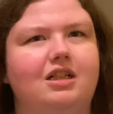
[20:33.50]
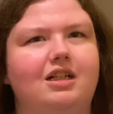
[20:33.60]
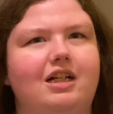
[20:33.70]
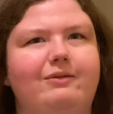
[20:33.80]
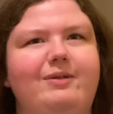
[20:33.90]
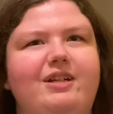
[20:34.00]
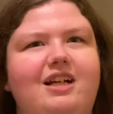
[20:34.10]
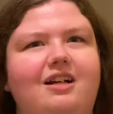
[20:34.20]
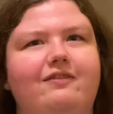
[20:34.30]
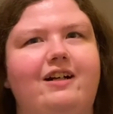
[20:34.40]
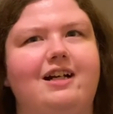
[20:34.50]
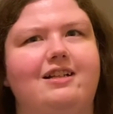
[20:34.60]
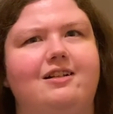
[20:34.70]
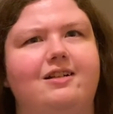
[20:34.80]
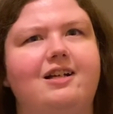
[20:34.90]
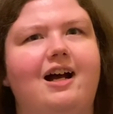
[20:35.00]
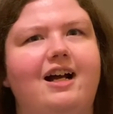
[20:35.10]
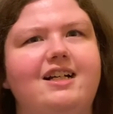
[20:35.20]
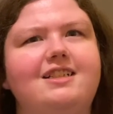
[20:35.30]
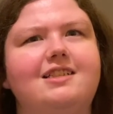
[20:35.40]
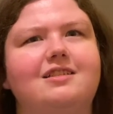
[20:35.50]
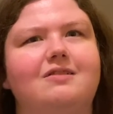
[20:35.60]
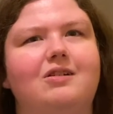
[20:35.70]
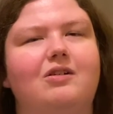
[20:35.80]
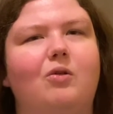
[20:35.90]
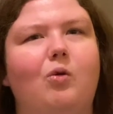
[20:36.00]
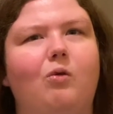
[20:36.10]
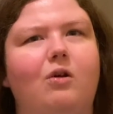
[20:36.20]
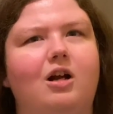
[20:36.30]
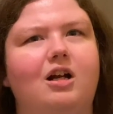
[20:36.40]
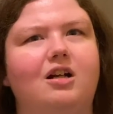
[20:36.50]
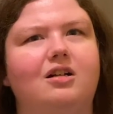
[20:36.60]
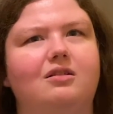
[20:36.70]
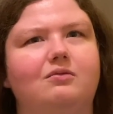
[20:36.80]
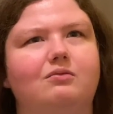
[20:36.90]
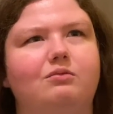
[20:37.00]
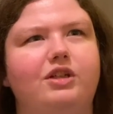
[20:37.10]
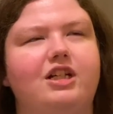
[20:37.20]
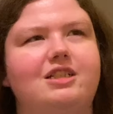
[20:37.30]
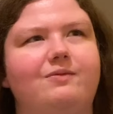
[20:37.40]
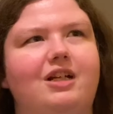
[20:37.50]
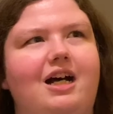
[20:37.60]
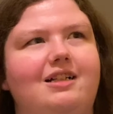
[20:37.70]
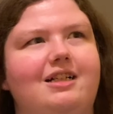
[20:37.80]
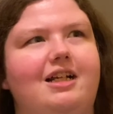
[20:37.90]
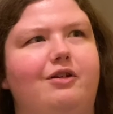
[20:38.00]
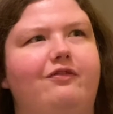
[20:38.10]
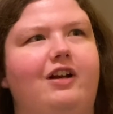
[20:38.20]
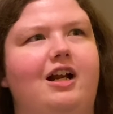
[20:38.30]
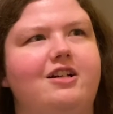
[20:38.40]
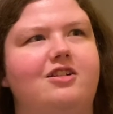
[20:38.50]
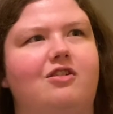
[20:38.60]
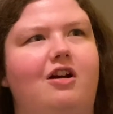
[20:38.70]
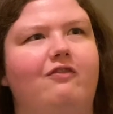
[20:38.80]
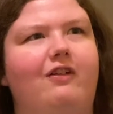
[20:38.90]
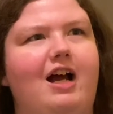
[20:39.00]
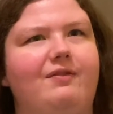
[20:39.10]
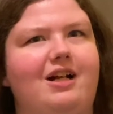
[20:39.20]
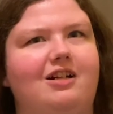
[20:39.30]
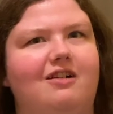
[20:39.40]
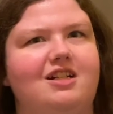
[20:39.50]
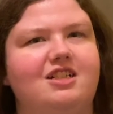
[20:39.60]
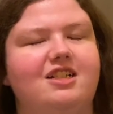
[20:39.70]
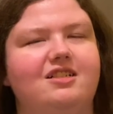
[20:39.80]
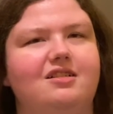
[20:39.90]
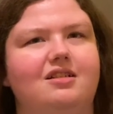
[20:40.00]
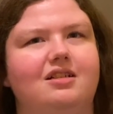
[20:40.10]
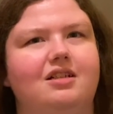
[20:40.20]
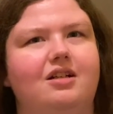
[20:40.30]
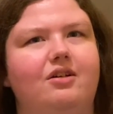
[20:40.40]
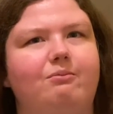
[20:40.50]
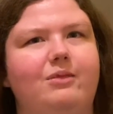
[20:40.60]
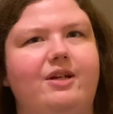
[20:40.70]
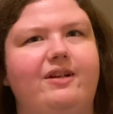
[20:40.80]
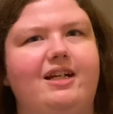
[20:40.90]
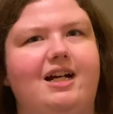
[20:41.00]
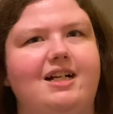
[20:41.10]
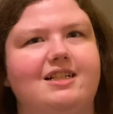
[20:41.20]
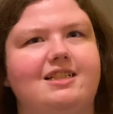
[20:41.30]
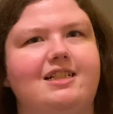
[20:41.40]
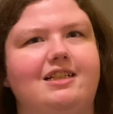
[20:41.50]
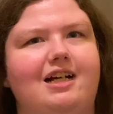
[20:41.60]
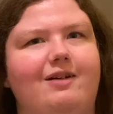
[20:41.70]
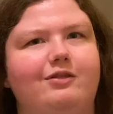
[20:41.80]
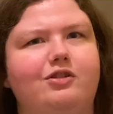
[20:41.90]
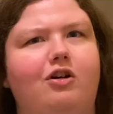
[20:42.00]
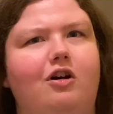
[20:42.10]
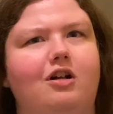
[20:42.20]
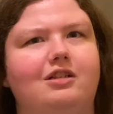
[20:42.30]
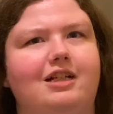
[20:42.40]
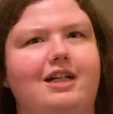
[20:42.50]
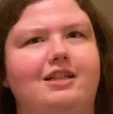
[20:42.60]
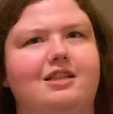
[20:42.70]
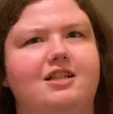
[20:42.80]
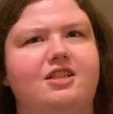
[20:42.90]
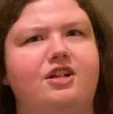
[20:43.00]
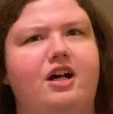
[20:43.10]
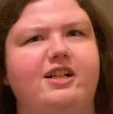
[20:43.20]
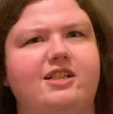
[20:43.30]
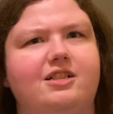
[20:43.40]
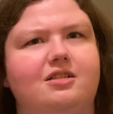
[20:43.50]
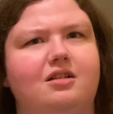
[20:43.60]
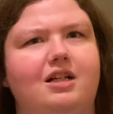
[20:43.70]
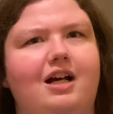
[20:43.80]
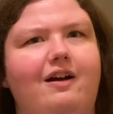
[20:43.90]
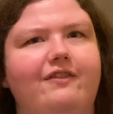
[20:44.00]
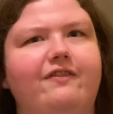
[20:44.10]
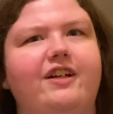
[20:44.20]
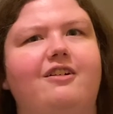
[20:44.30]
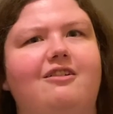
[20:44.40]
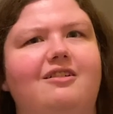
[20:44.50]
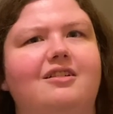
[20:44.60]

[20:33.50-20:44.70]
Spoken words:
It might be either the fact I have to cut ties, or because I'm not getting a very strong vibe in that direction. Maybe I just need to have a talk and discuss how I feel